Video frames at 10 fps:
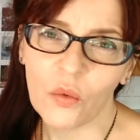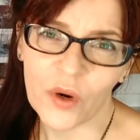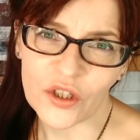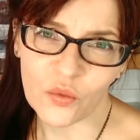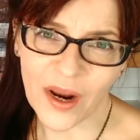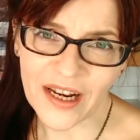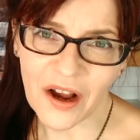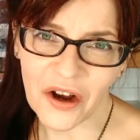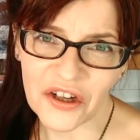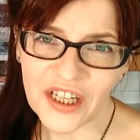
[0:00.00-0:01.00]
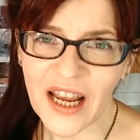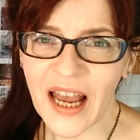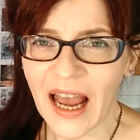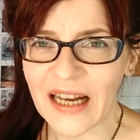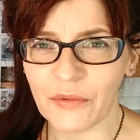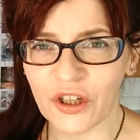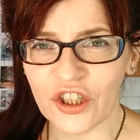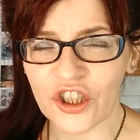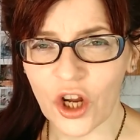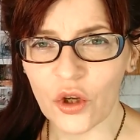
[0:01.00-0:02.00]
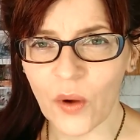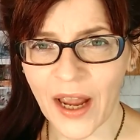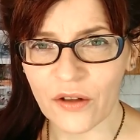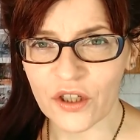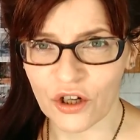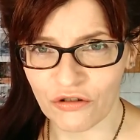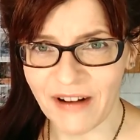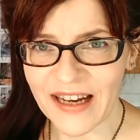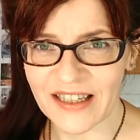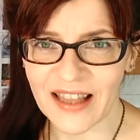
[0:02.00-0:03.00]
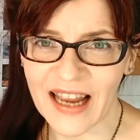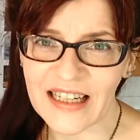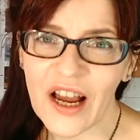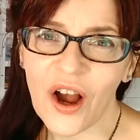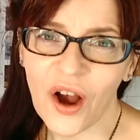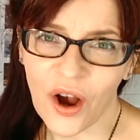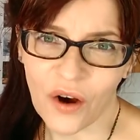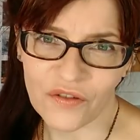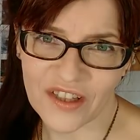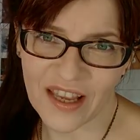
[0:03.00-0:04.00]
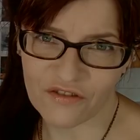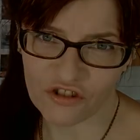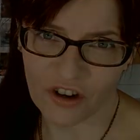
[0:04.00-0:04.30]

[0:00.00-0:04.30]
which went hard and I'm going to show you how to correct that after they've